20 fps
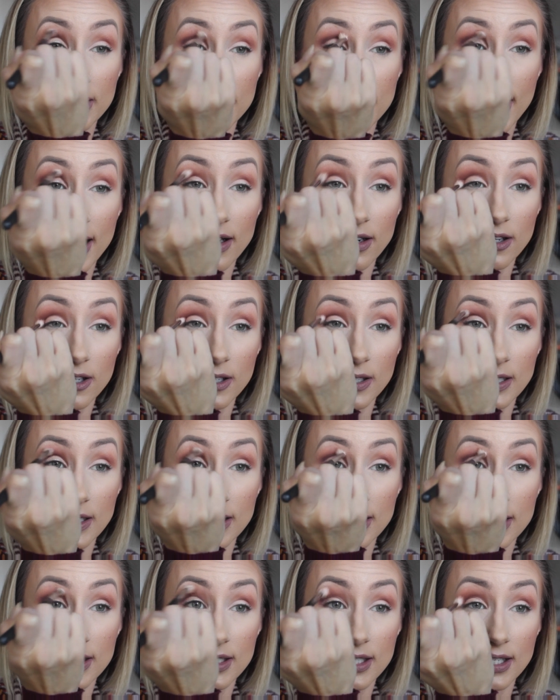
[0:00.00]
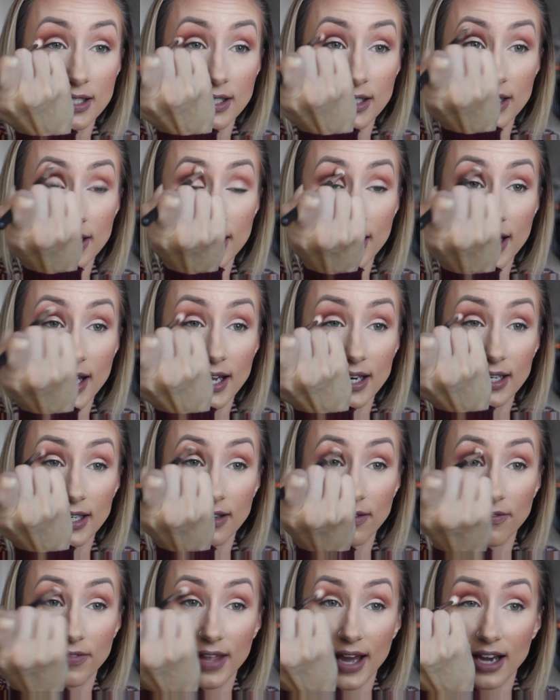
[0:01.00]
that crease doesn't get
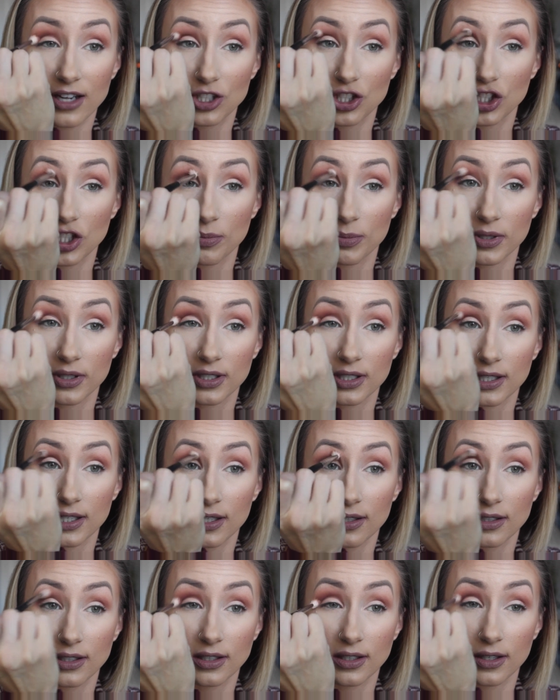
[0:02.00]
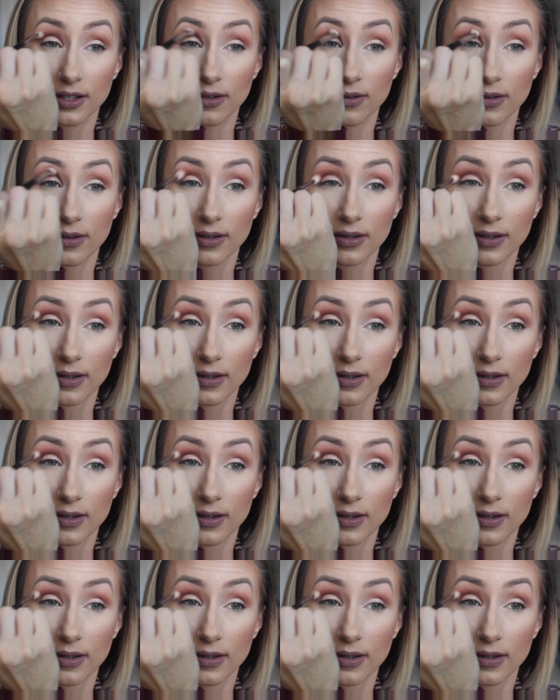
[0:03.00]
any of that shimmer in it, you know.